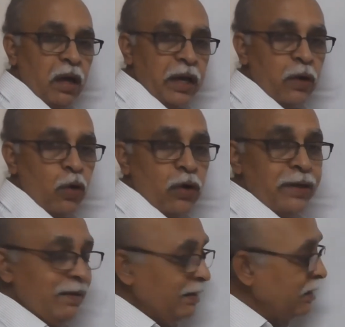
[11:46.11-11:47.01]

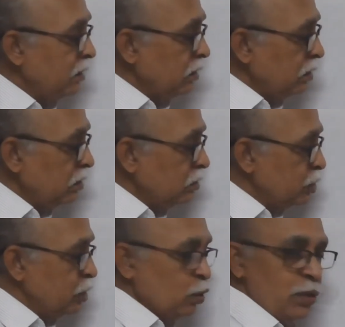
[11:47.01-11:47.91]
Accordingly,
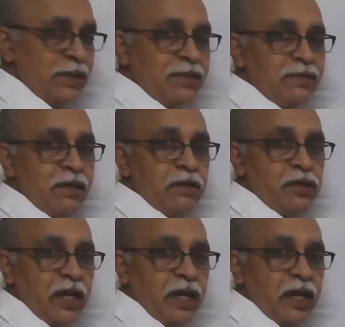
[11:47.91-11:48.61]
telolecital